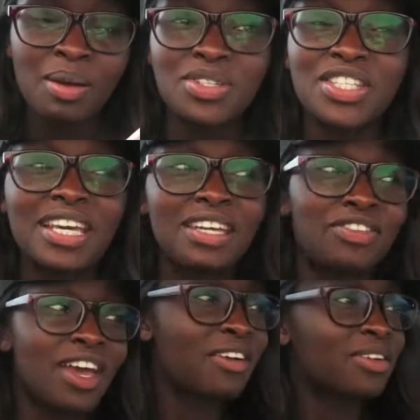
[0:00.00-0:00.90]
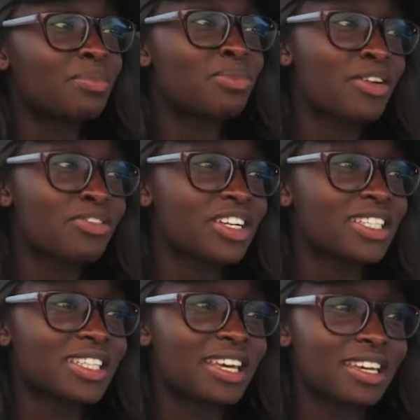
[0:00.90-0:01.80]
I'm just saying if you have any
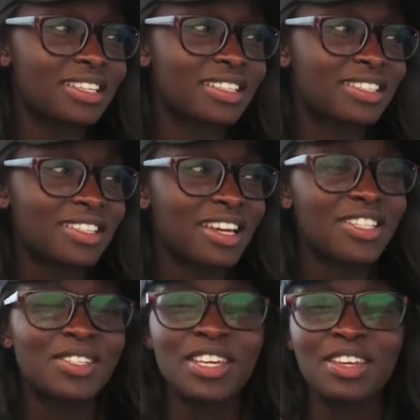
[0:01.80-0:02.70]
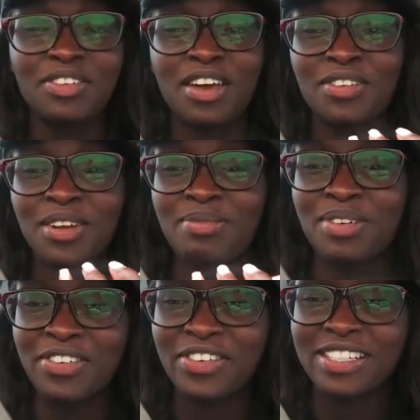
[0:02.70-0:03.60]
preferences. I just say if you have any
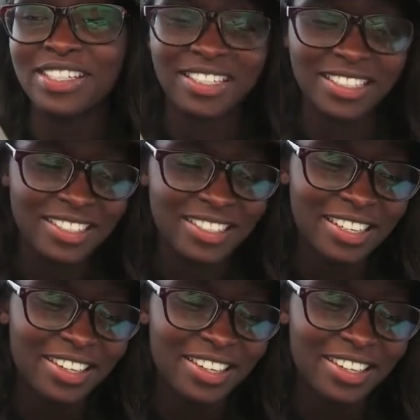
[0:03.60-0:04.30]
preferences.